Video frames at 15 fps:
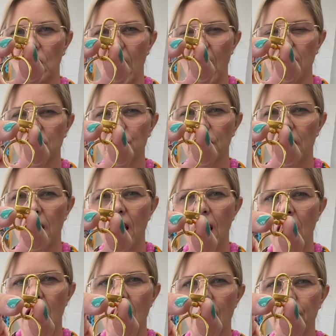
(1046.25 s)
clasp.
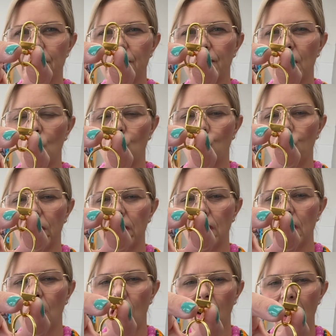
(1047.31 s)

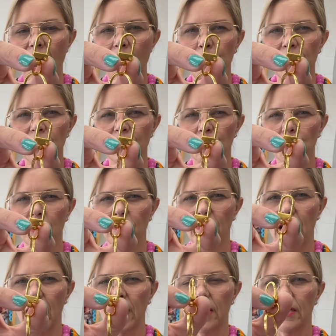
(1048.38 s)
We are happy to
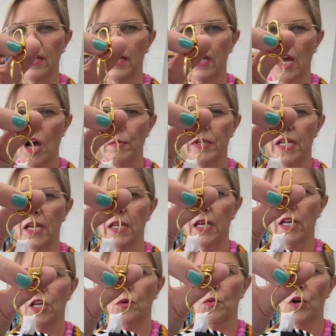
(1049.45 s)
provide and accommodate
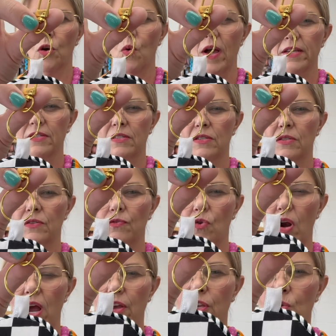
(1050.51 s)
any requests
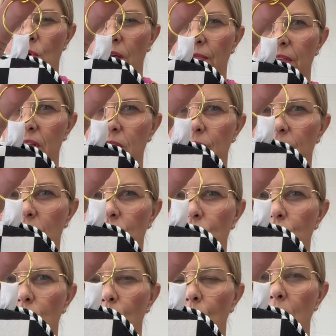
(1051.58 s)
for how you want things
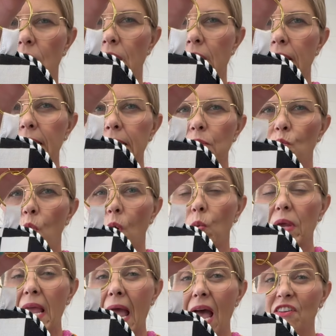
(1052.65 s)
finished. So what
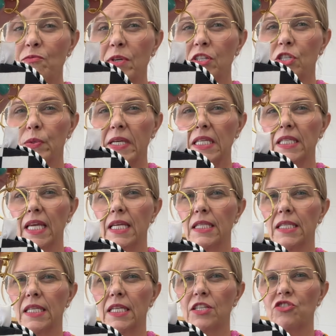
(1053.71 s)
we have been doing
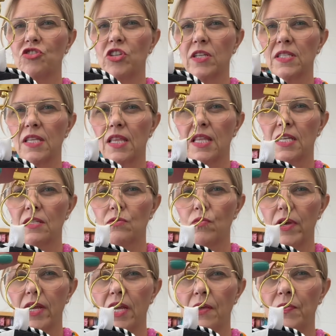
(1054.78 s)
lately is just this
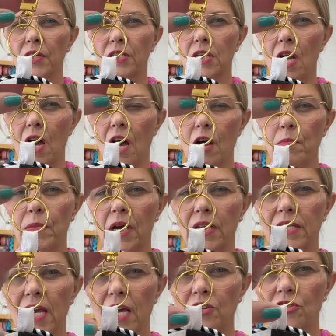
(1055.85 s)
ring at the top
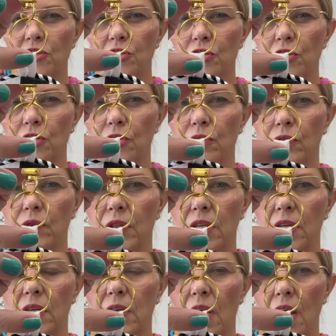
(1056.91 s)
attached to
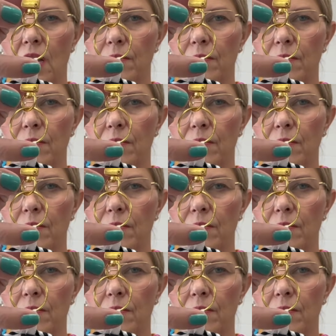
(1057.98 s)
the